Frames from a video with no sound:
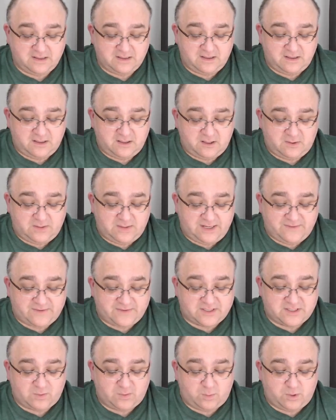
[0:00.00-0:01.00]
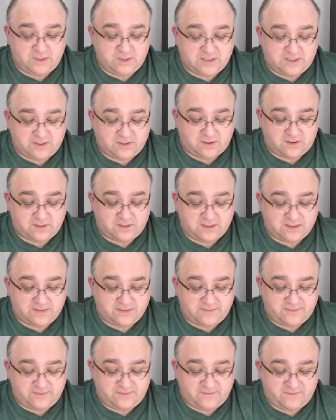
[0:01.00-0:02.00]
waiting for someone to talk to them,
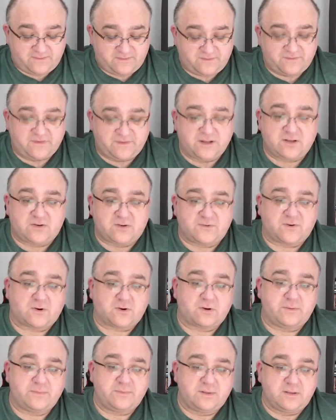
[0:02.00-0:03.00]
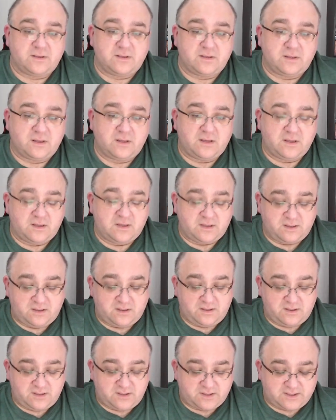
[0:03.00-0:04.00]
feel for them,
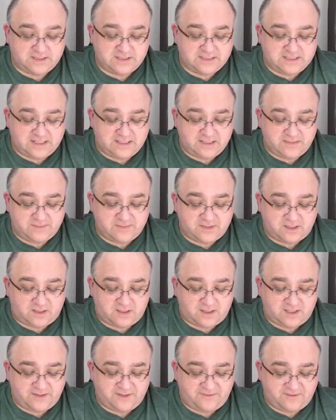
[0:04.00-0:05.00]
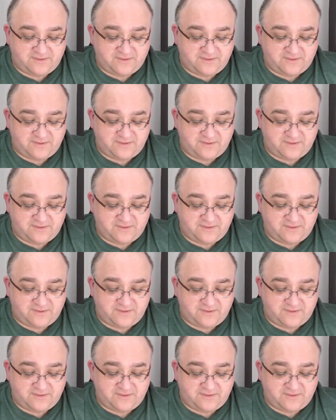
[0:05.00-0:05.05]
transcend them to life.